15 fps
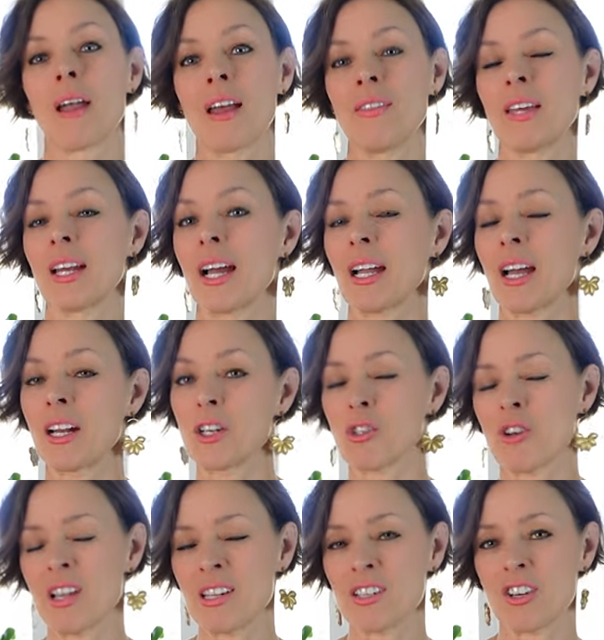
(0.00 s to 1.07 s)
And then I kind of
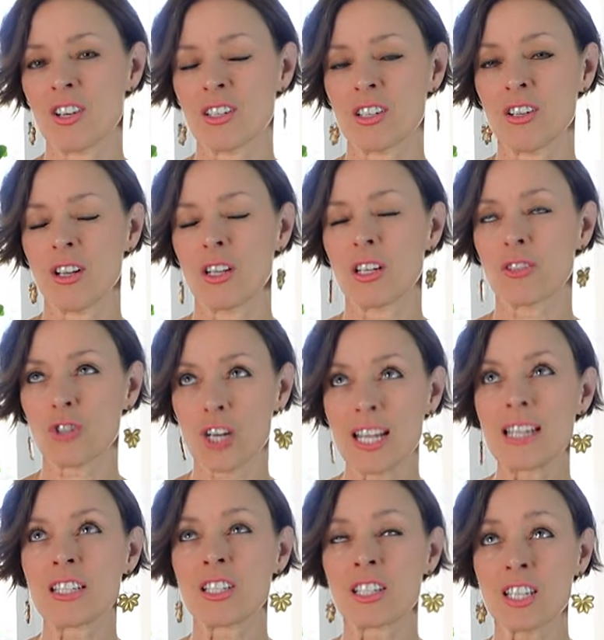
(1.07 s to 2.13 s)
transition,
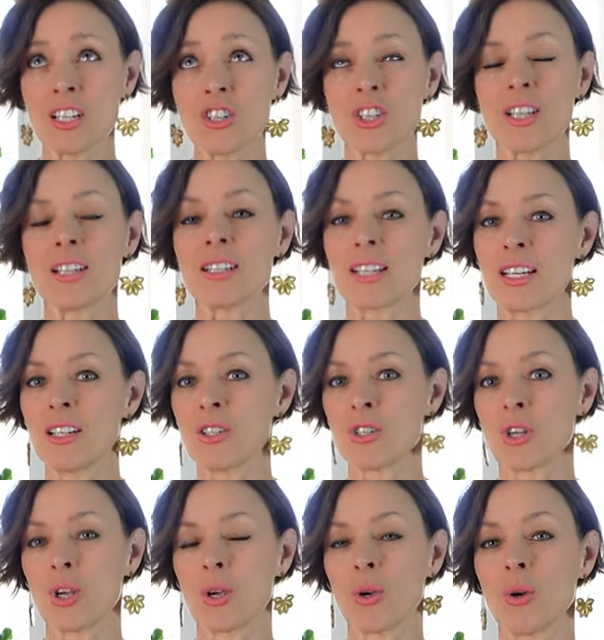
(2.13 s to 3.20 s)
transitioned
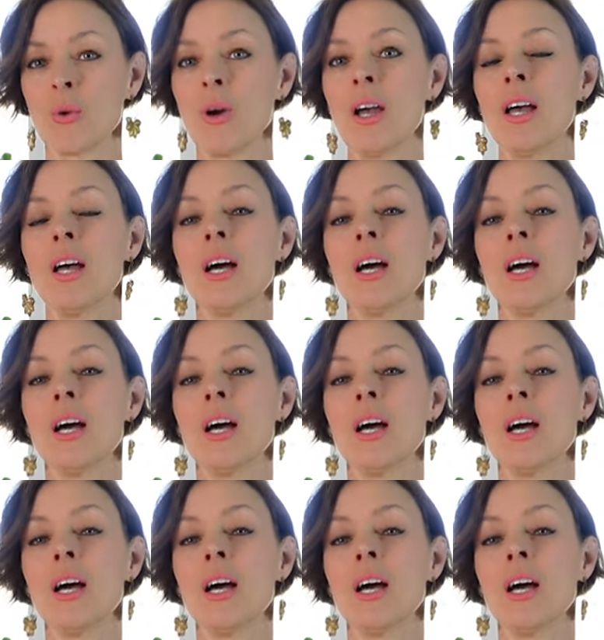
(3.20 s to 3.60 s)
into